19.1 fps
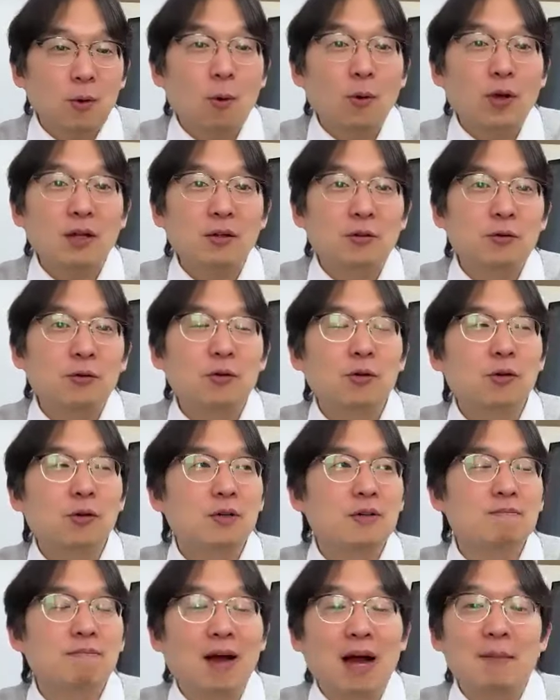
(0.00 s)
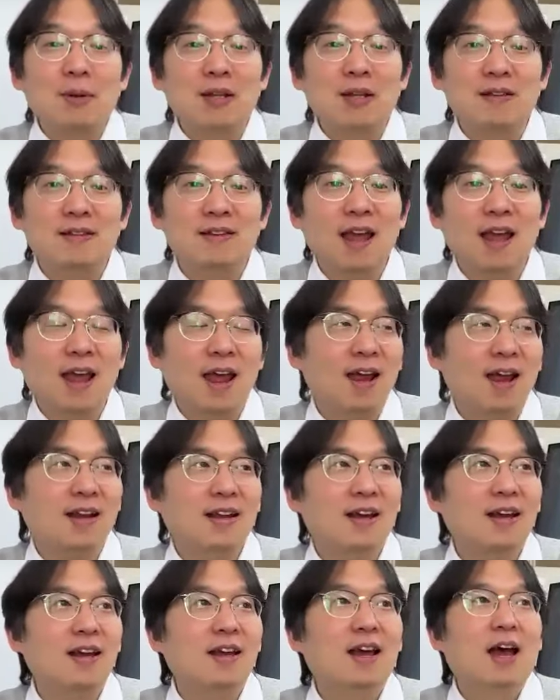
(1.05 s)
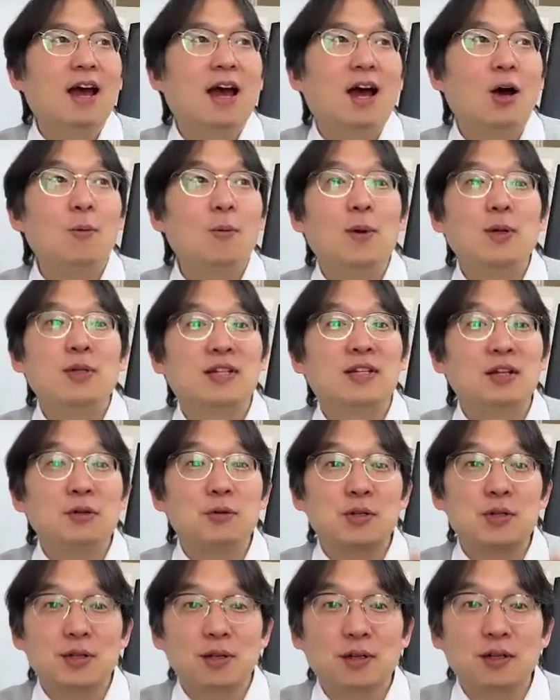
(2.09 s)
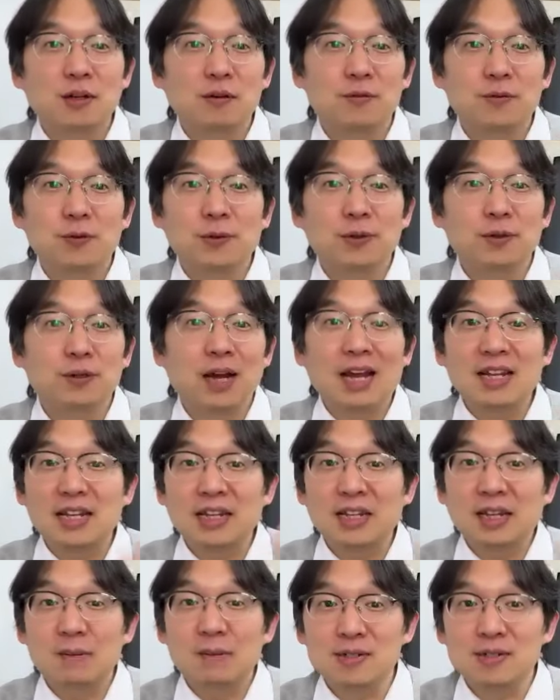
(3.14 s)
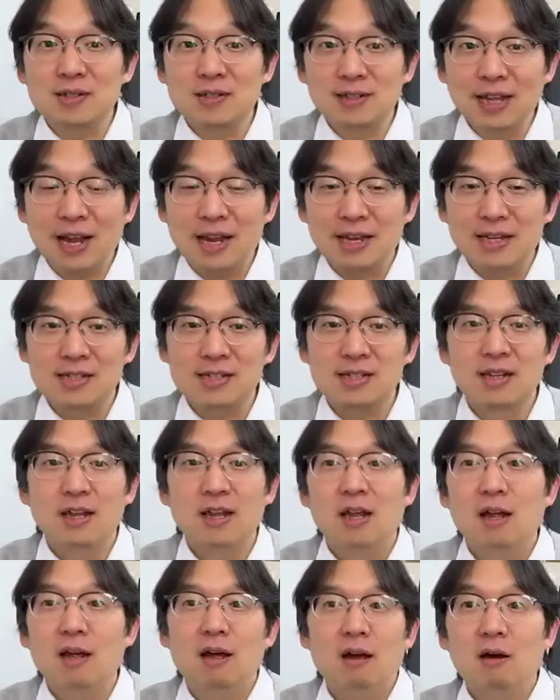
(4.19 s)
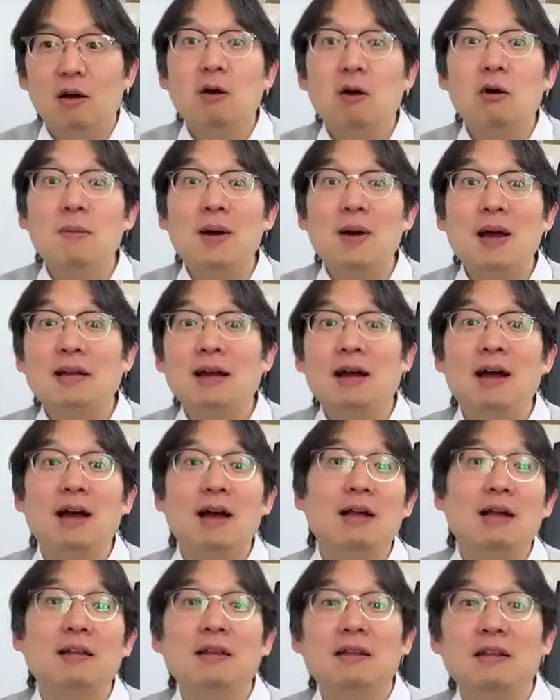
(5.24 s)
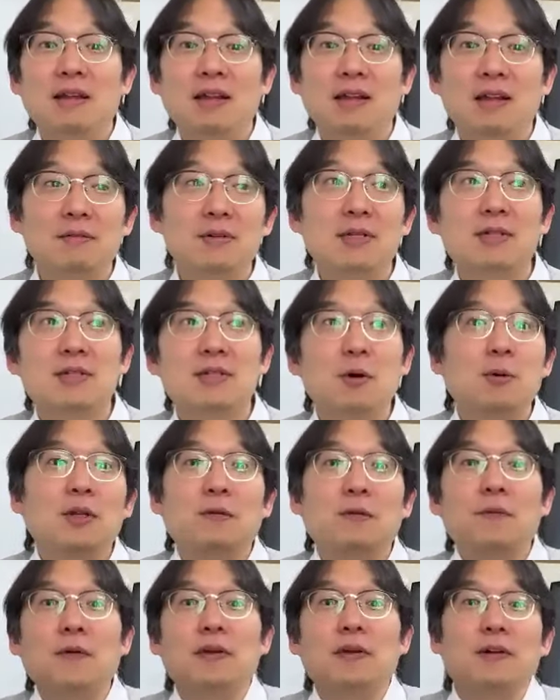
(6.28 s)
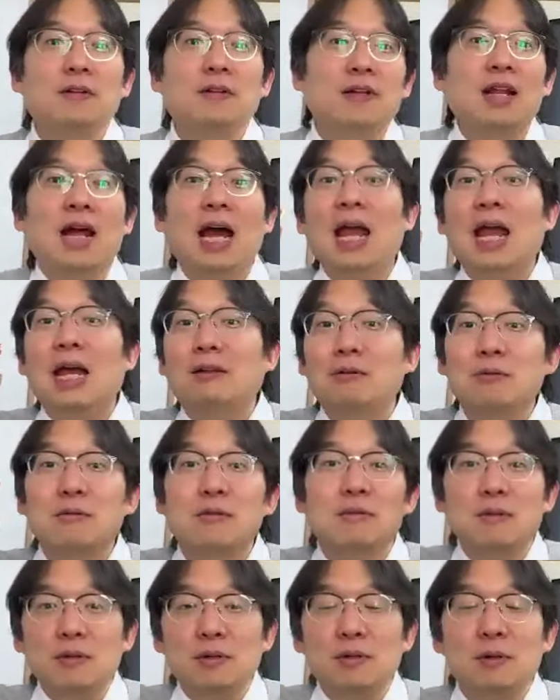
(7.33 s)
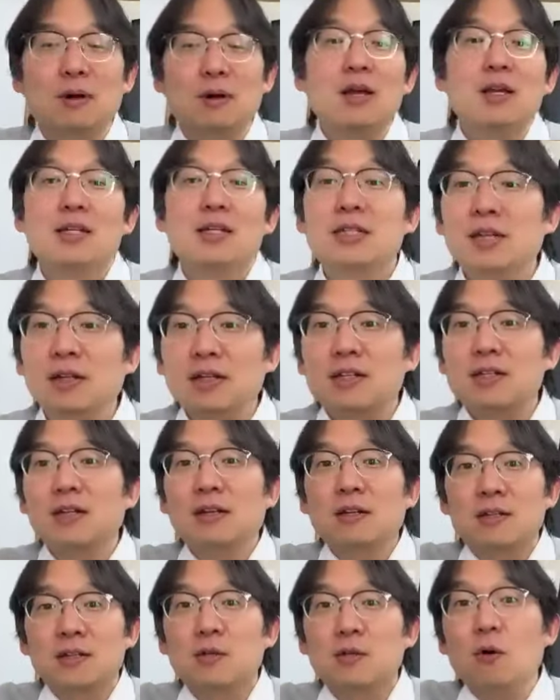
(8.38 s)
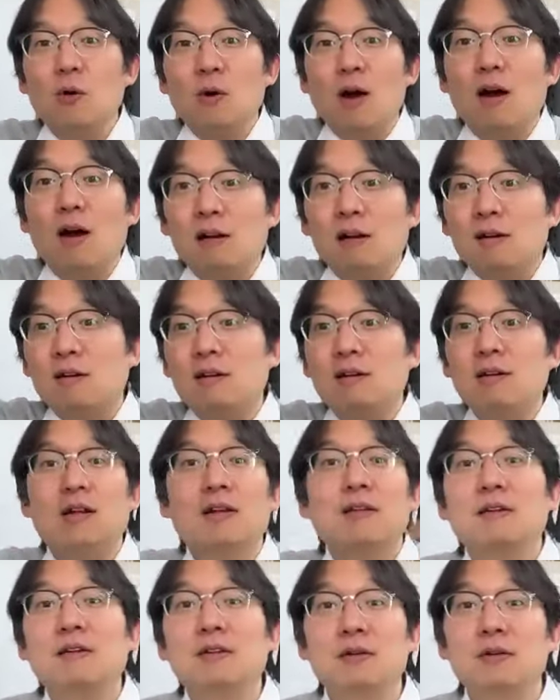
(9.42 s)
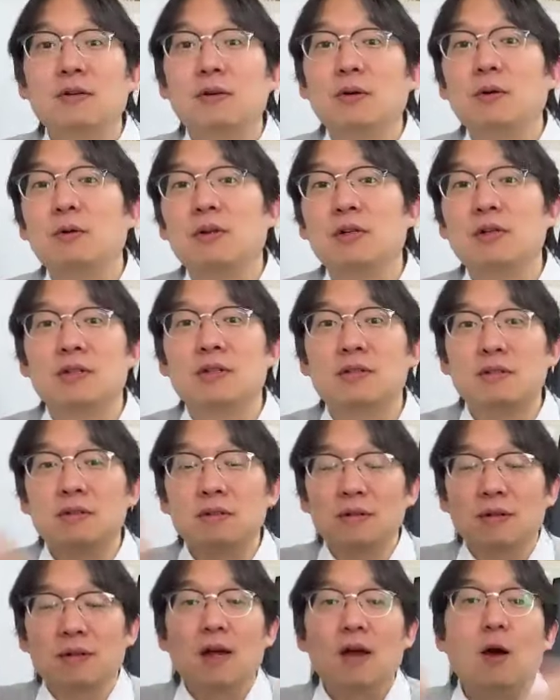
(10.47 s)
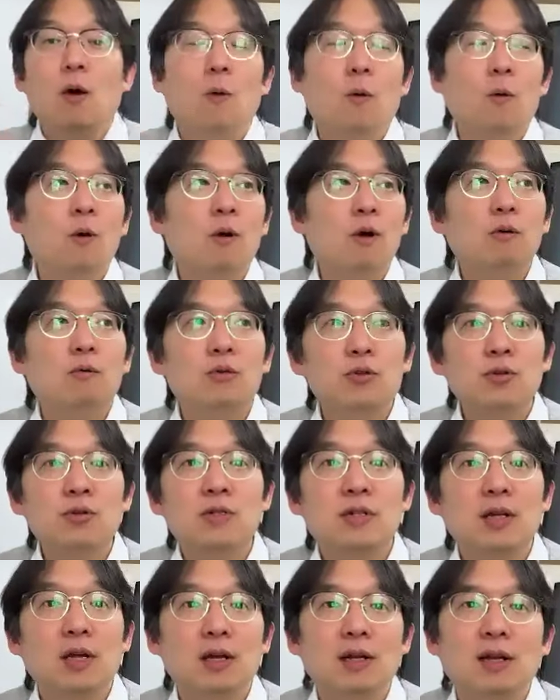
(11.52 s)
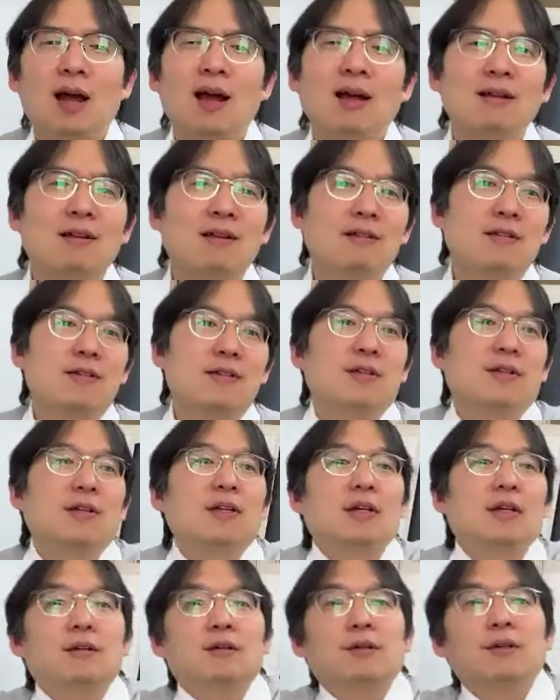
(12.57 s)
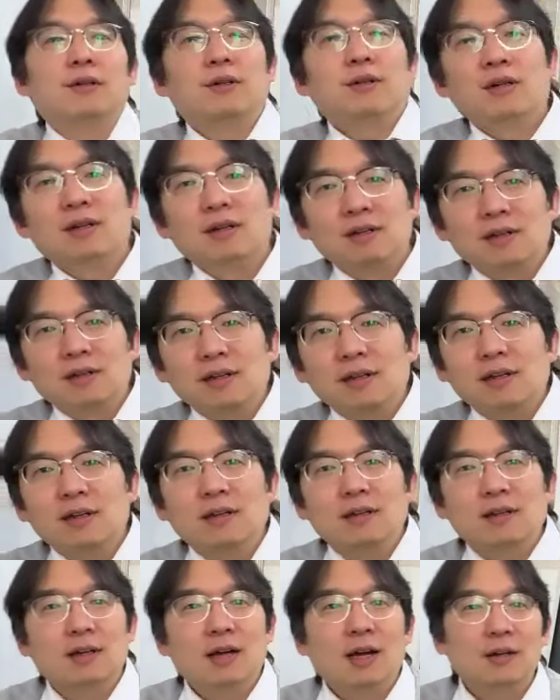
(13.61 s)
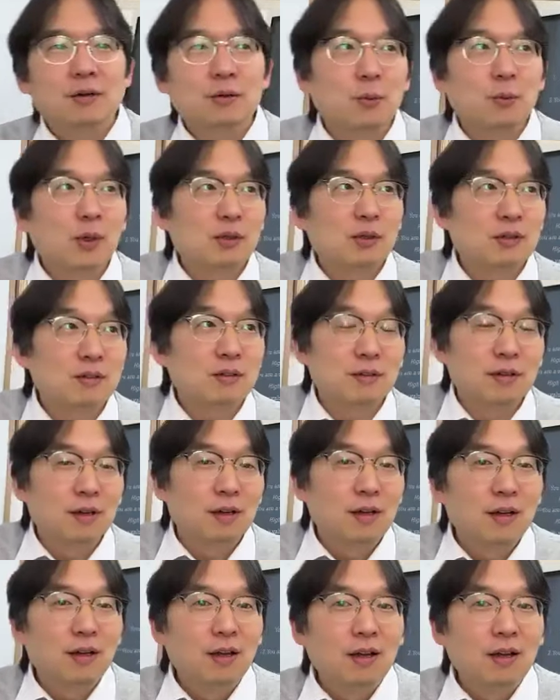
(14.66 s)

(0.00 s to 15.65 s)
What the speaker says: Talking to your mom and dad, how much did you study for Andy Kim's class? Oh my God, it was so difficult and I had to, study so hard. And then, this is, or would you say, I didn't study at all? Okay, I don't know what to do.